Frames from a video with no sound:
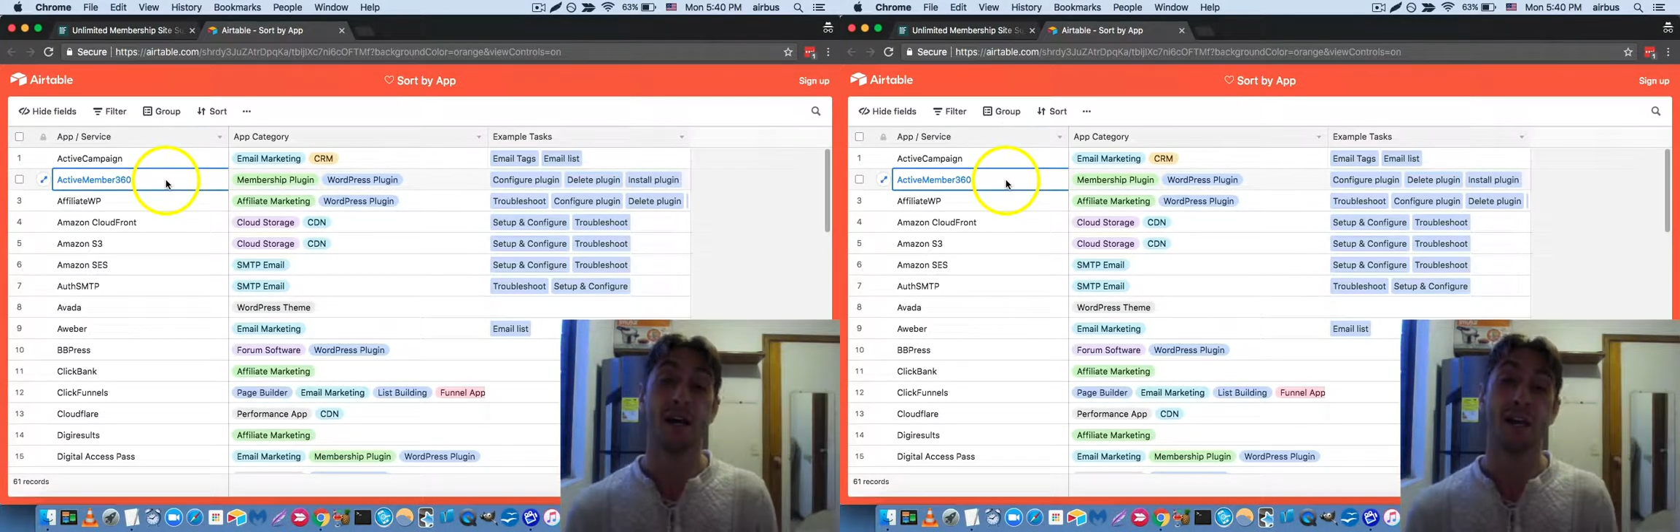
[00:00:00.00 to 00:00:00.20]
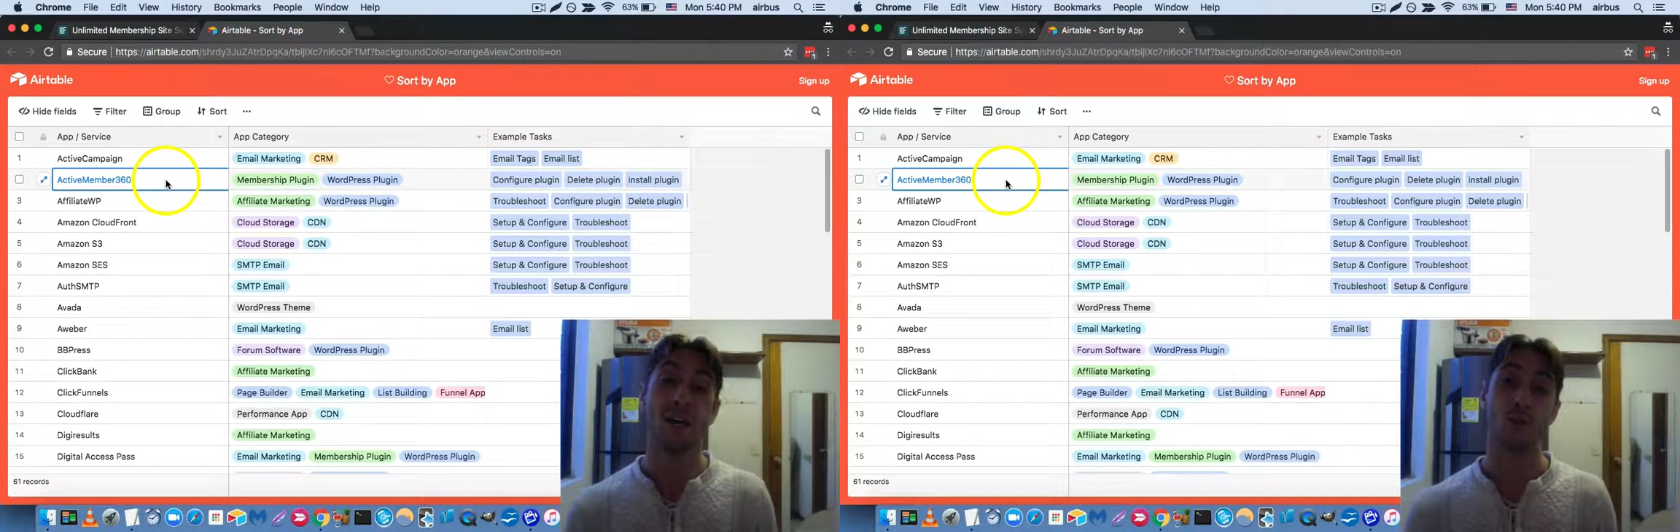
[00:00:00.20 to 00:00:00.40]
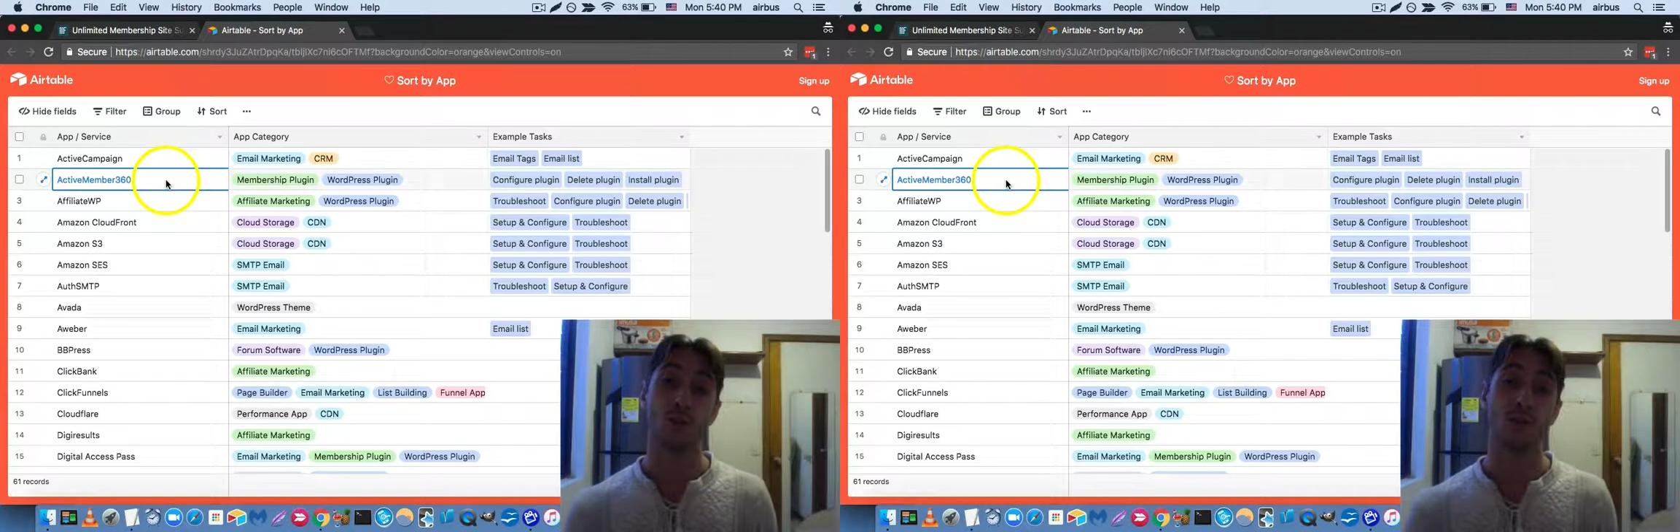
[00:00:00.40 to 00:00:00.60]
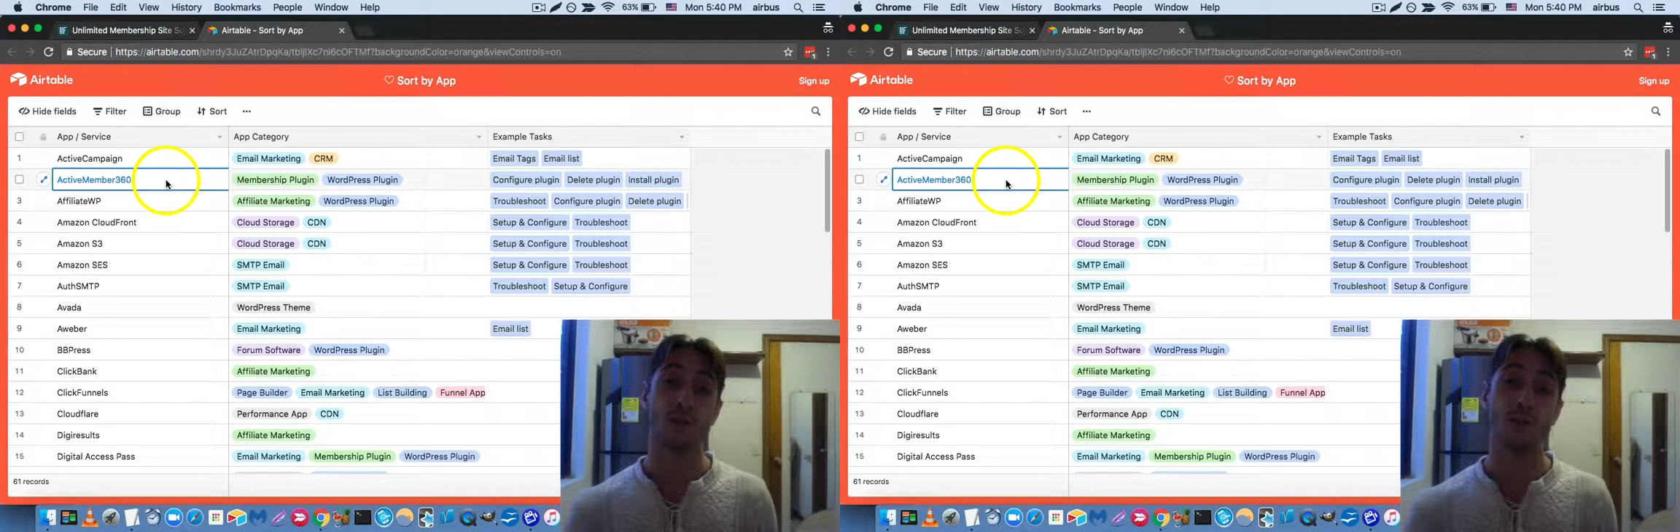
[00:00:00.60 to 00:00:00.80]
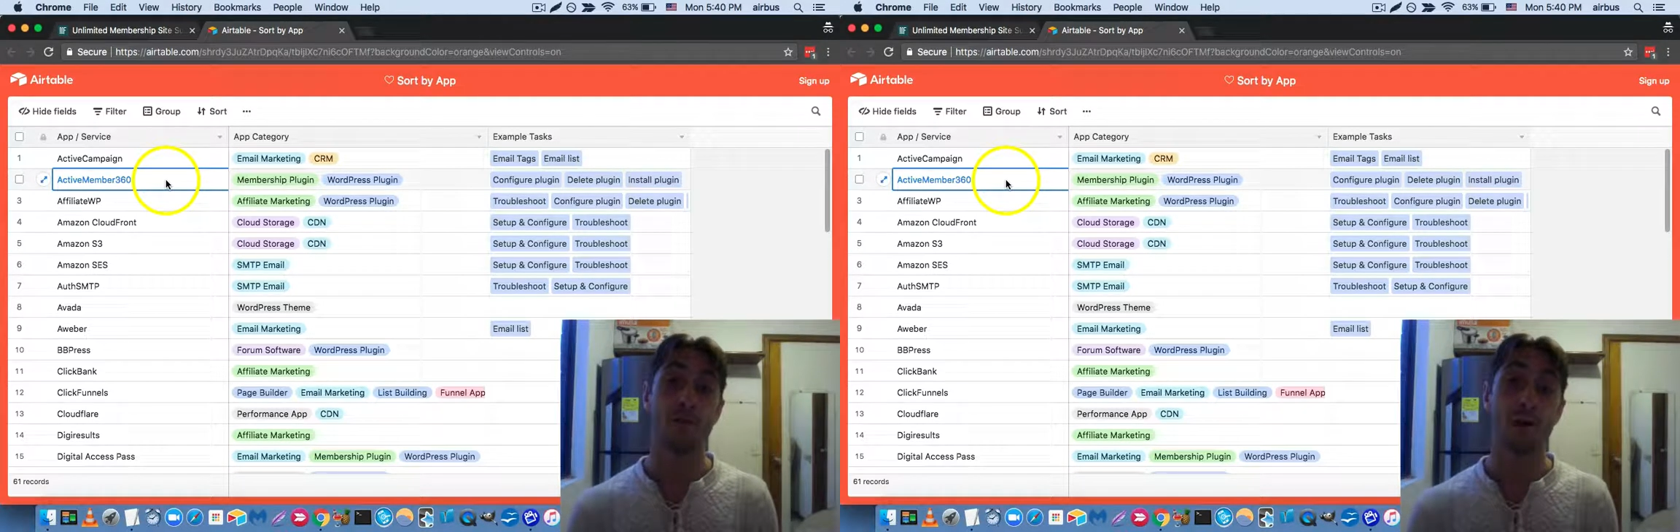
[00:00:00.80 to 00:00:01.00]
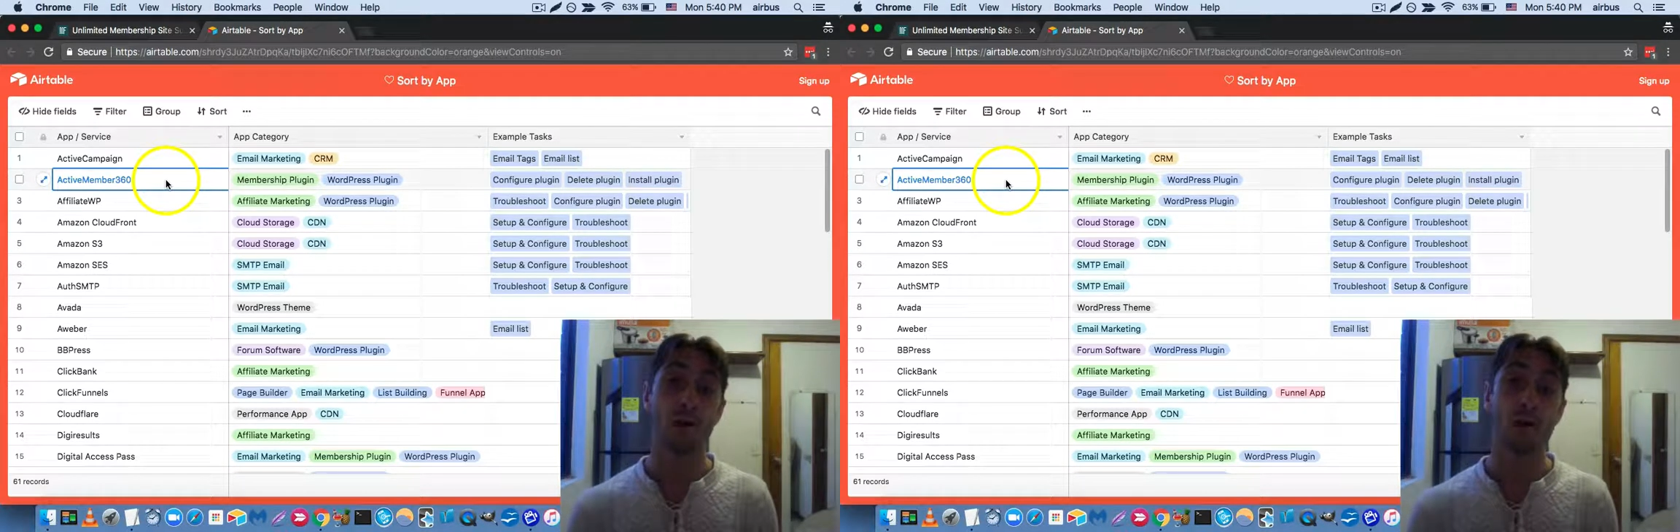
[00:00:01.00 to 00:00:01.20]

sort of following